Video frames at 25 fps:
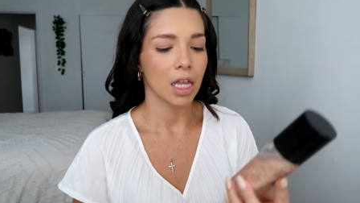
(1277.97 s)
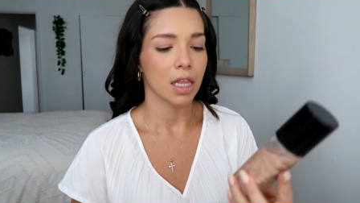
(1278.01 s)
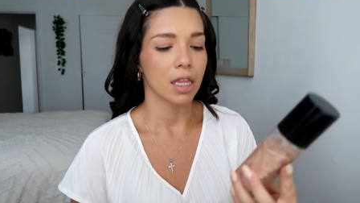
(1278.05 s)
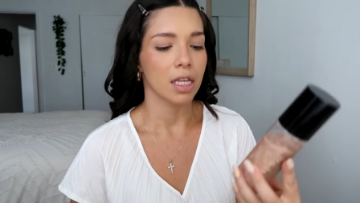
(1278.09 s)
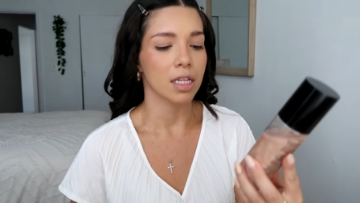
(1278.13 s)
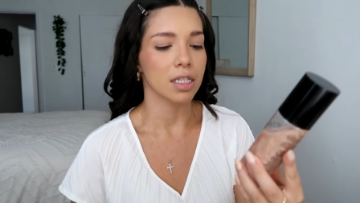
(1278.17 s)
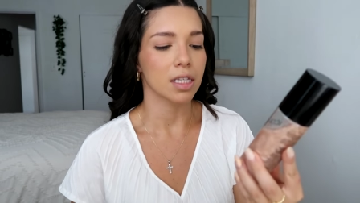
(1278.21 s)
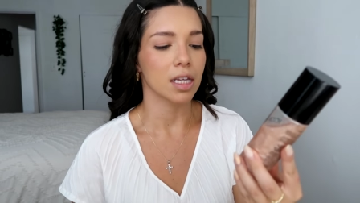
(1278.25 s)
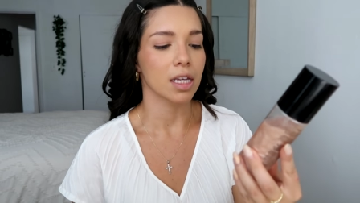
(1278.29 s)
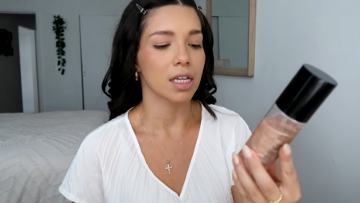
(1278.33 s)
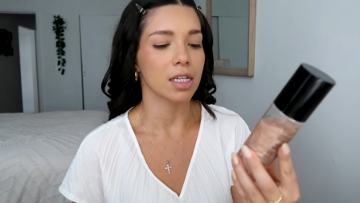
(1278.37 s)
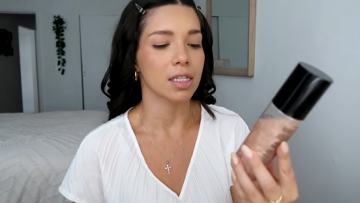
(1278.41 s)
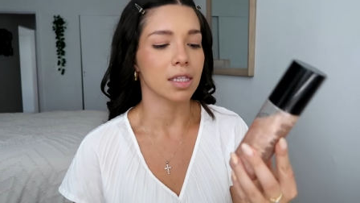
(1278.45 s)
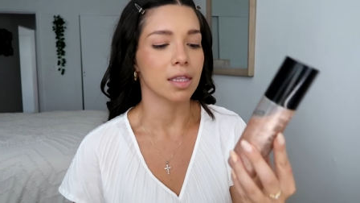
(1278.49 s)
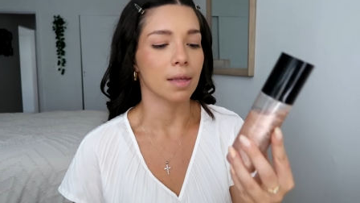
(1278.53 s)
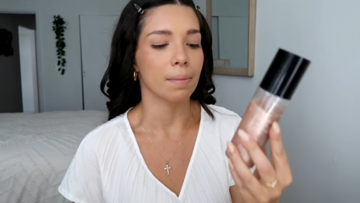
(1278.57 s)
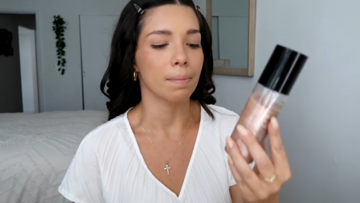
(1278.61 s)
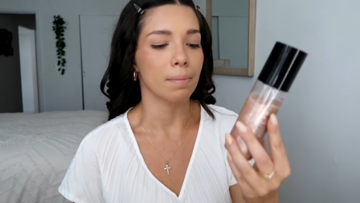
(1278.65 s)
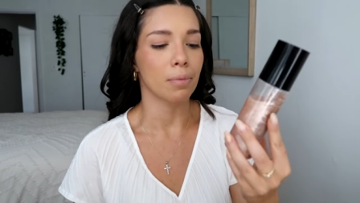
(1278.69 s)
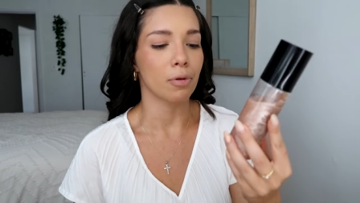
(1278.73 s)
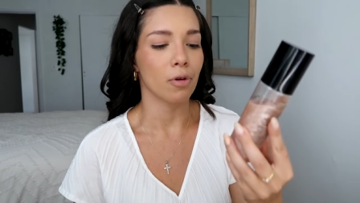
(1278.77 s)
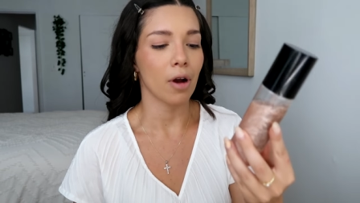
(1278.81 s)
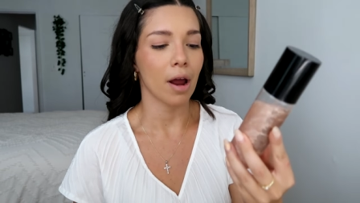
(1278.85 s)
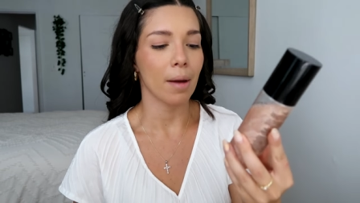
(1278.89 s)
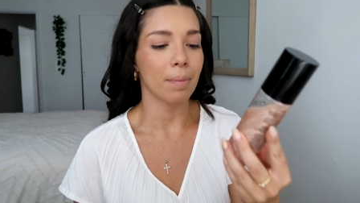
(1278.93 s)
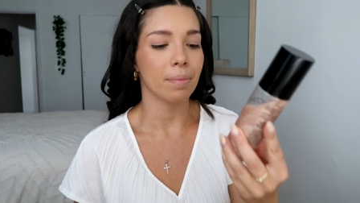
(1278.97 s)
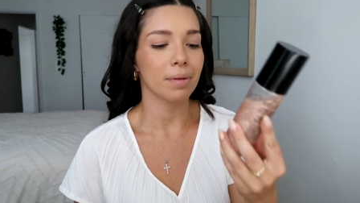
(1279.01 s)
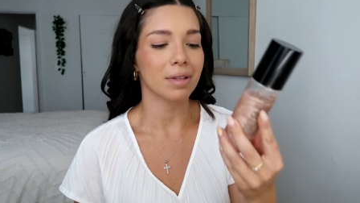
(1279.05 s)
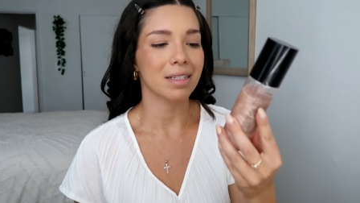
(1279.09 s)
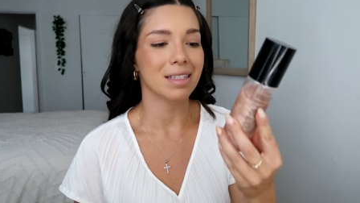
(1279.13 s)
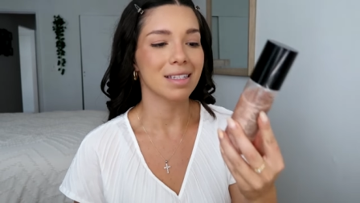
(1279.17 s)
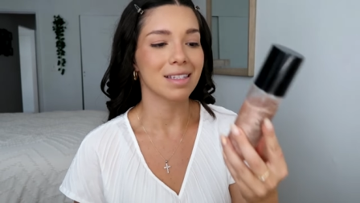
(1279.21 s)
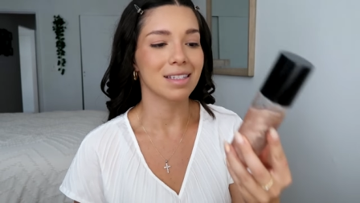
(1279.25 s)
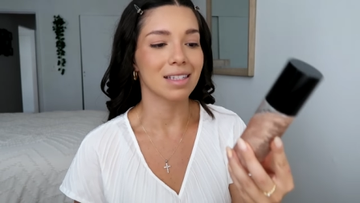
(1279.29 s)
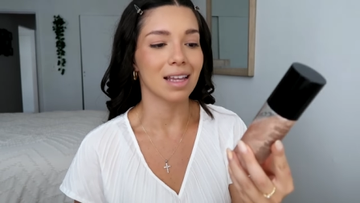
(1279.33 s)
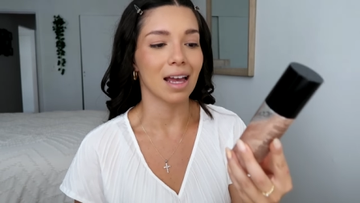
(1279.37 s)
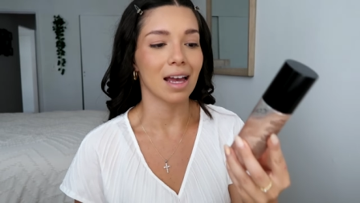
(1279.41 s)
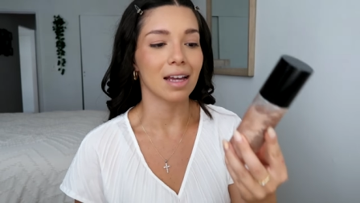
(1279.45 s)
This is the Prep
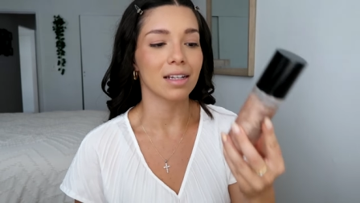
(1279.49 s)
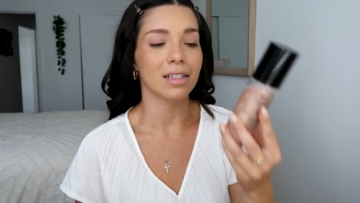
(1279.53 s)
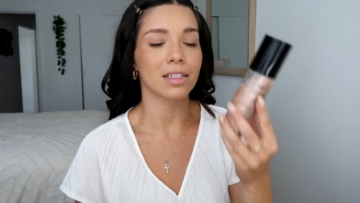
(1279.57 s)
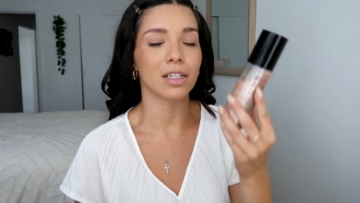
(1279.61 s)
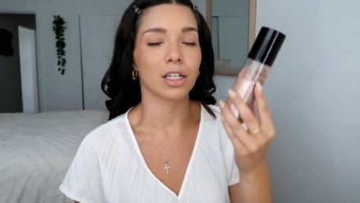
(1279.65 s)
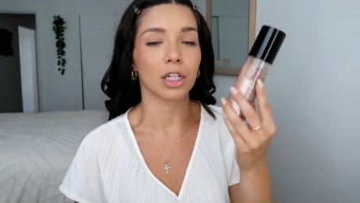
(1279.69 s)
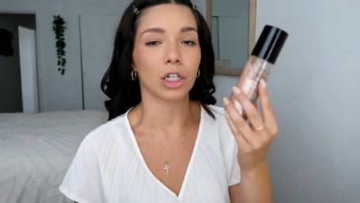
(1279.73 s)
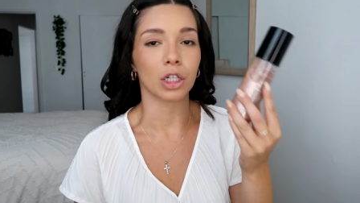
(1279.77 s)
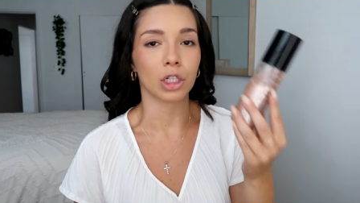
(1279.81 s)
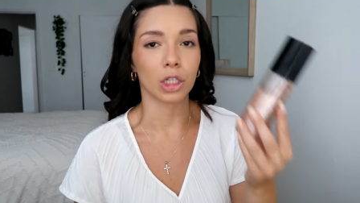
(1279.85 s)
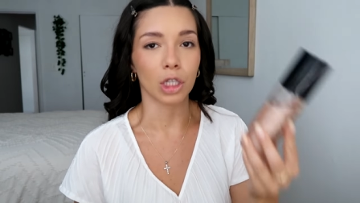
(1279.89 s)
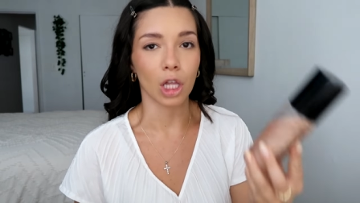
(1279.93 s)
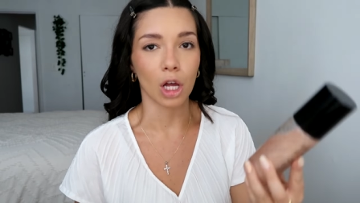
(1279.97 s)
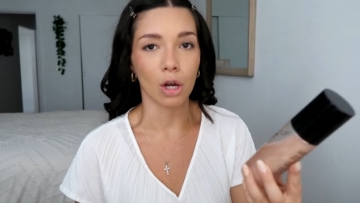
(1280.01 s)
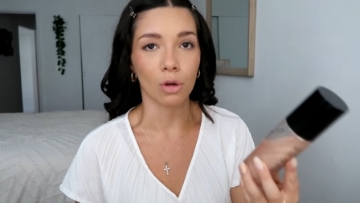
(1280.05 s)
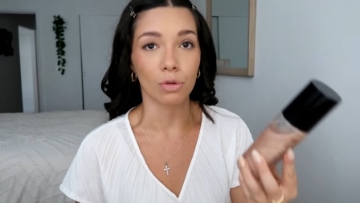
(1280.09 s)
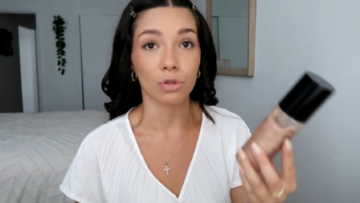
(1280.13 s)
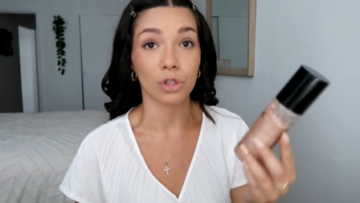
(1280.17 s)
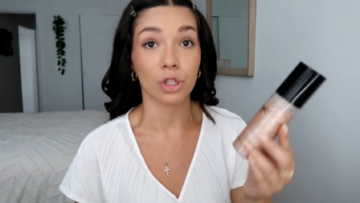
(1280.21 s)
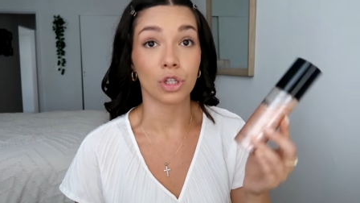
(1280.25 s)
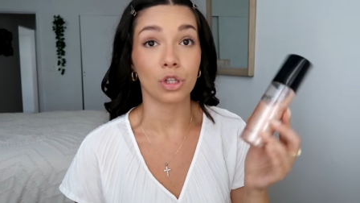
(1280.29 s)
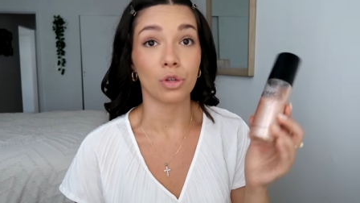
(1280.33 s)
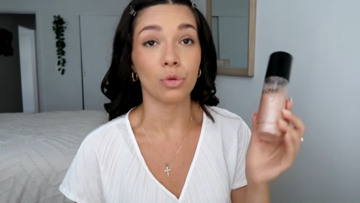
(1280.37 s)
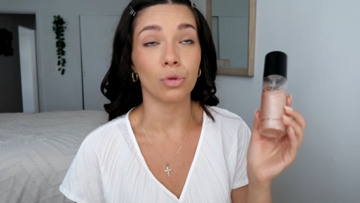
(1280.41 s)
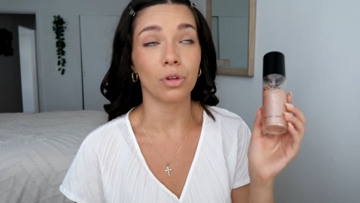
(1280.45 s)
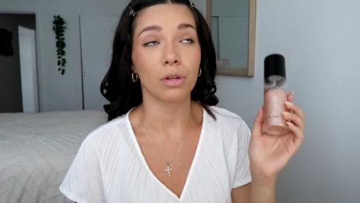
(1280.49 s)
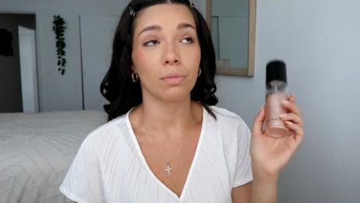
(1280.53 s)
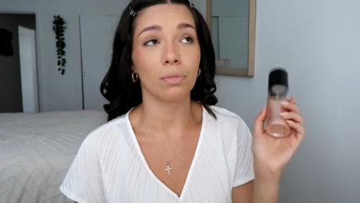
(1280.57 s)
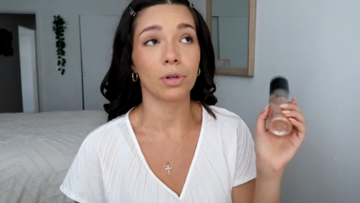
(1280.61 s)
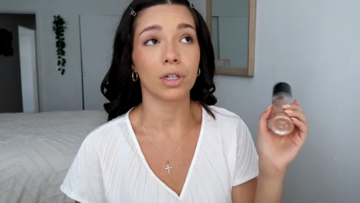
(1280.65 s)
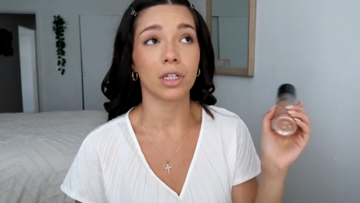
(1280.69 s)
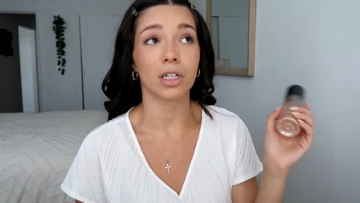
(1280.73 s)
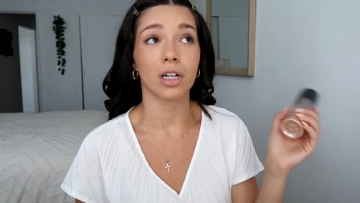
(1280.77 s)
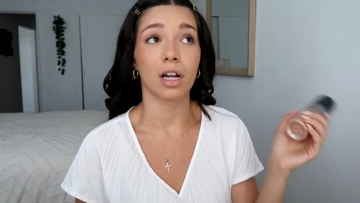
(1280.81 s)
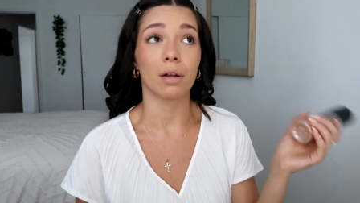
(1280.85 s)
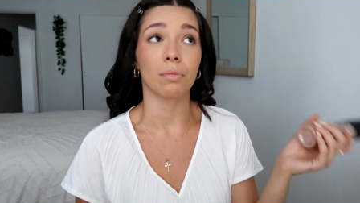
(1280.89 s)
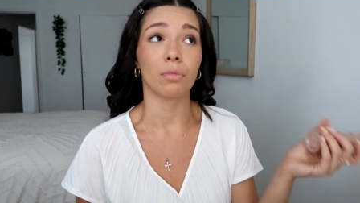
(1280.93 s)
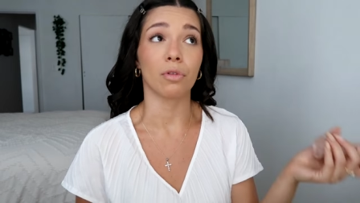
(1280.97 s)
Set Glow. So you can
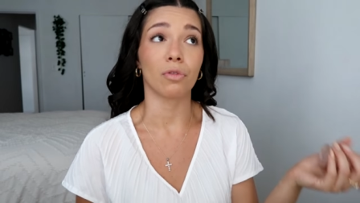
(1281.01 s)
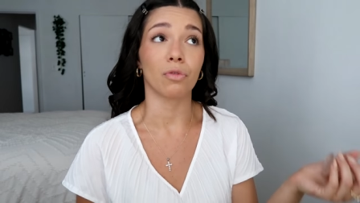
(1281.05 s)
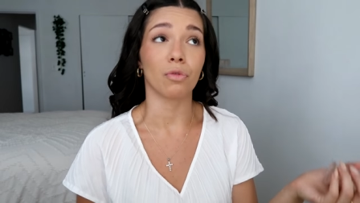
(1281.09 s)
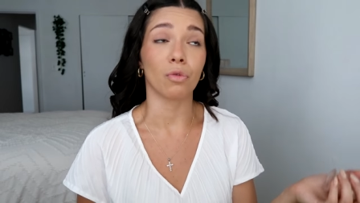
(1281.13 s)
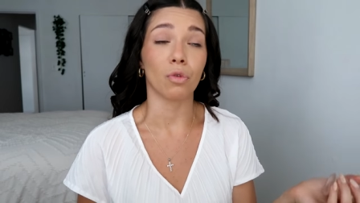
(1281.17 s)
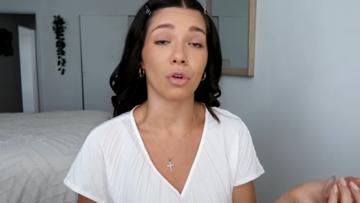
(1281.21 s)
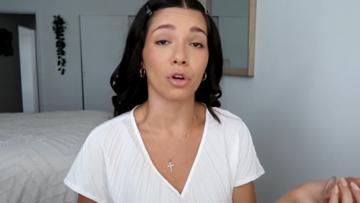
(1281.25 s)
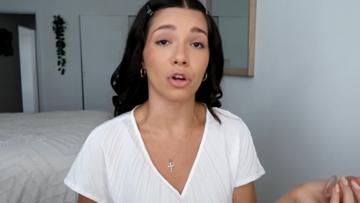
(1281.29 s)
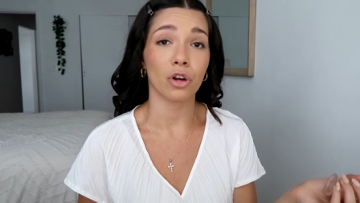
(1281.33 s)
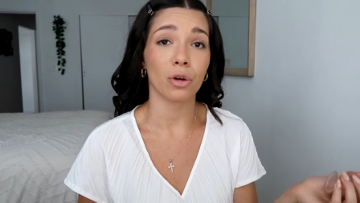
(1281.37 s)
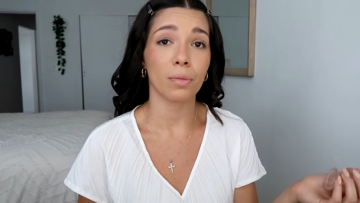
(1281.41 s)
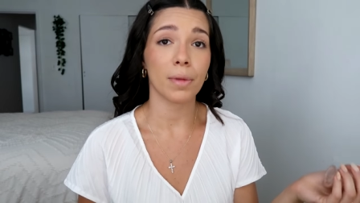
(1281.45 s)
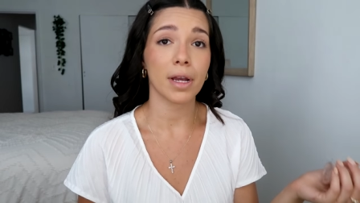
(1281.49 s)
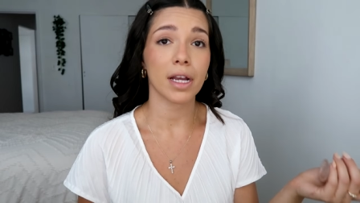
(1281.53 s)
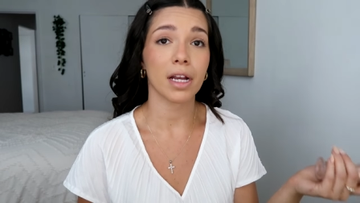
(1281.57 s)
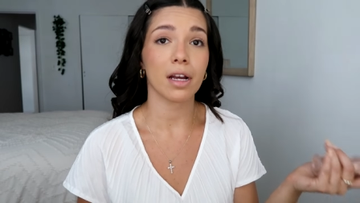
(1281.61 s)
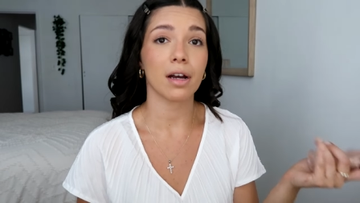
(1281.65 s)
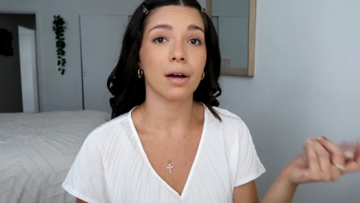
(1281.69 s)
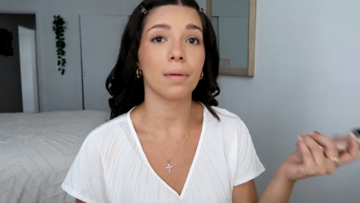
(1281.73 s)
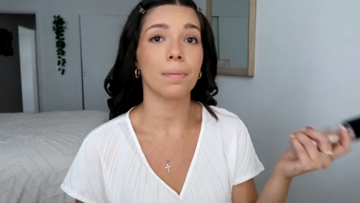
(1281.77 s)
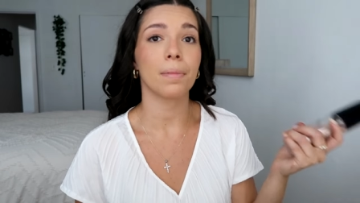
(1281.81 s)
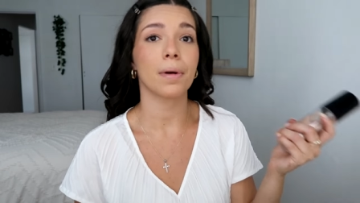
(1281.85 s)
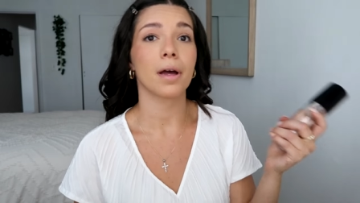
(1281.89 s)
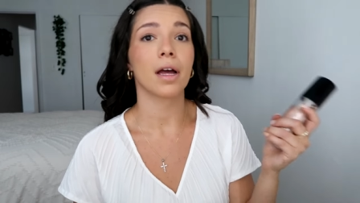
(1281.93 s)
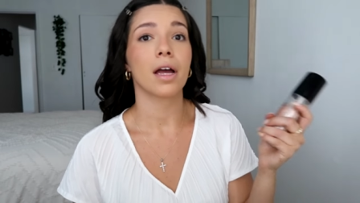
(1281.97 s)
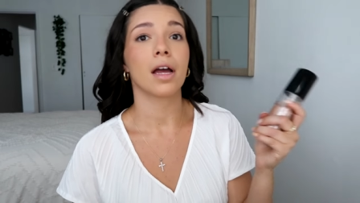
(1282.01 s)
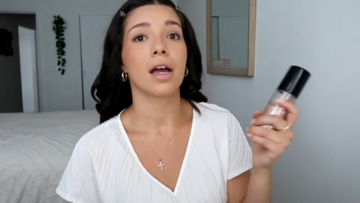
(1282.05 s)
put it on before your makeup,